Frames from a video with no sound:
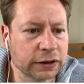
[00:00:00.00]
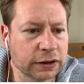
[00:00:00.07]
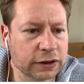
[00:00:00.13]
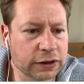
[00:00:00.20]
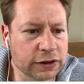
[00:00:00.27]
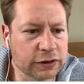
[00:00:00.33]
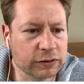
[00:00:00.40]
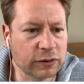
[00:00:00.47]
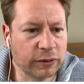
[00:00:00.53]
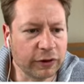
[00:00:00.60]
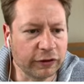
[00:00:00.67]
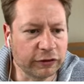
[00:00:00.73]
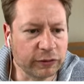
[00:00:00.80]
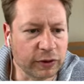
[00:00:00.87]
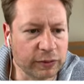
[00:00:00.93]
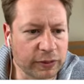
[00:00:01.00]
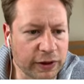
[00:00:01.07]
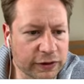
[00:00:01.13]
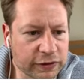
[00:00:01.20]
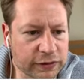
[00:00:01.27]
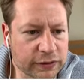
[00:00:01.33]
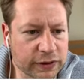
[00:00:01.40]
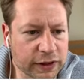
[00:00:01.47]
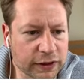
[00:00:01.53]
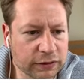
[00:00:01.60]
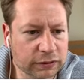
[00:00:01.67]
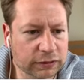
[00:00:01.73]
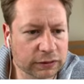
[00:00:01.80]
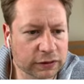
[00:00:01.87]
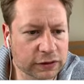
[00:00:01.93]
going to swap over my pencil now.
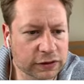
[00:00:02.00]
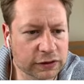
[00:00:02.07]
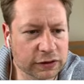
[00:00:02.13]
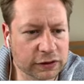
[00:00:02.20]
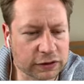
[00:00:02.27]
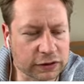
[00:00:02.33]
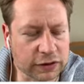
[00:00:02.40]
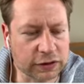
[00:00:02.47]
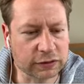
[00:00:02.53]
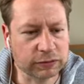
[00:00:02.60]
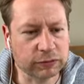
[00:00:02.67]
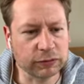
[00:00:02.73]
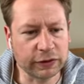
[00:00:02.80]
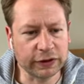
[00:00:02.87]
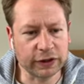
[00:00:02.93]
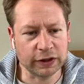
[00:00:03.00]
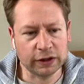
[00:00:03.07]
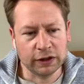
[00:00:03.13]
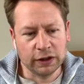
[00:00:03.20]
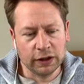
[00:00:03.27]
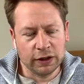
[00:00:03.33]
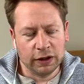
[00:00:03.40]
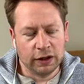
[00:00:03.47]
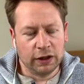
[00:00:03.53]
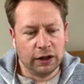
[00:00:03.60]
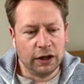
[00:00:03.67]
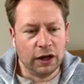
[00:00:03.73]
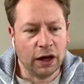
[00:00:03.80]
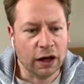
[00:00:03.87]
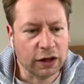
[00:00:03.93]
Started with a,
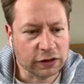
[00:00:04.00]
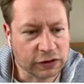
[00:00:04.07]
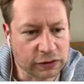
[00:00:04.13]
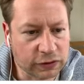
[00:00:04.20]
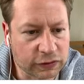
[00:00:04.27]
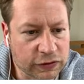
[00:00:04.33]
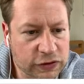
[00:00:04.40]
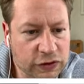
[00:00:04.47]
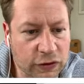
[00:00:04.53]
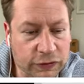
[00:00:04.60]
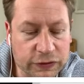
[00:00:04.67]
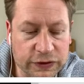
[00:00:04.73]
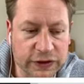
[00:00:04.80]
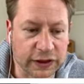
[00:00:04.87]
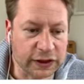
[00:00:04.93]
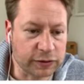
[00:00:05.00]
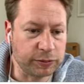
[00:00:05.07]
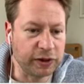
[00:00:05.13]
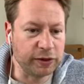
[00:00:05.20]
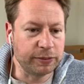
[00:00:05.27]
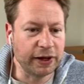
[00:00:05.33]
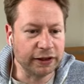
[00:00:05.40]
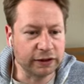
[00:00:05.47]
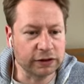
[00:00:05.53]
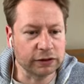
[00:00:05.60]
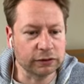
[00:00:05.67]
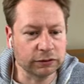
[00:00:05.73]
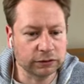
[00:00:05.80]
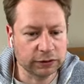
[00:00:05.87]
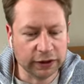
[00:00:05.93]
a sort of soft 6B
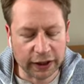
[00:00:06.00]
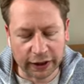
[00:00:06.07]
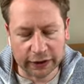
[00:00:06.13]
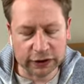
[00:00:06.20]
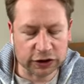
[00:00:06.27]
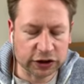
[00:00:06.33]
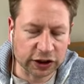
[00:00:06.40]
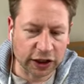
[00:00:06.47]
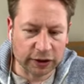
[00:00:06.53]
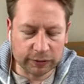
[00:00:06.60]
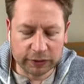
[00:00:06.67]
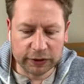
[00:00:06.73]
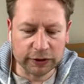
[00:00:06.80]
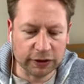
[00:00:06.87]
pencil, getting the shape,